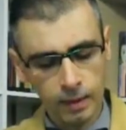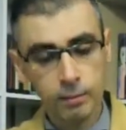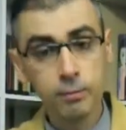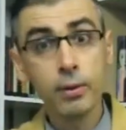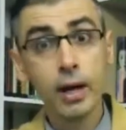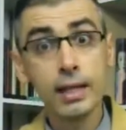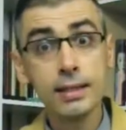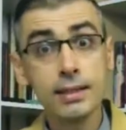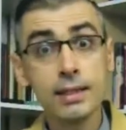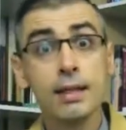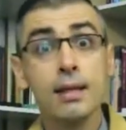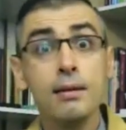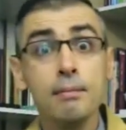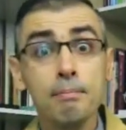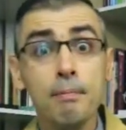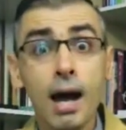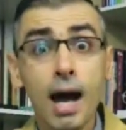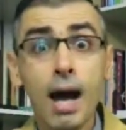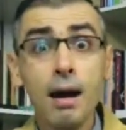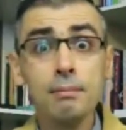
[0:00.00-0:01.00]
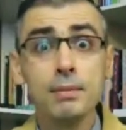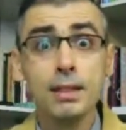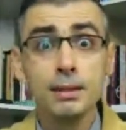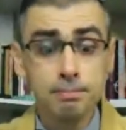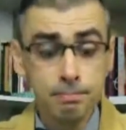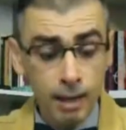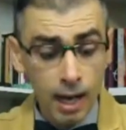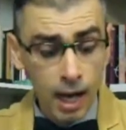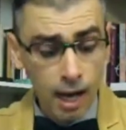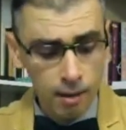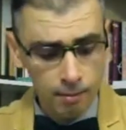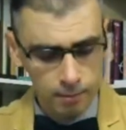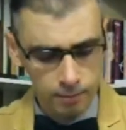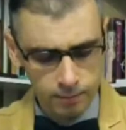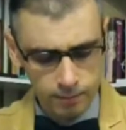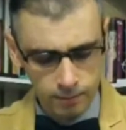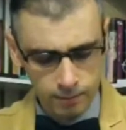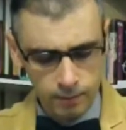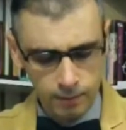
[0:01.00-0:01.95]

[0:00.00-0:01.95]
Brandon, Mom, Mom.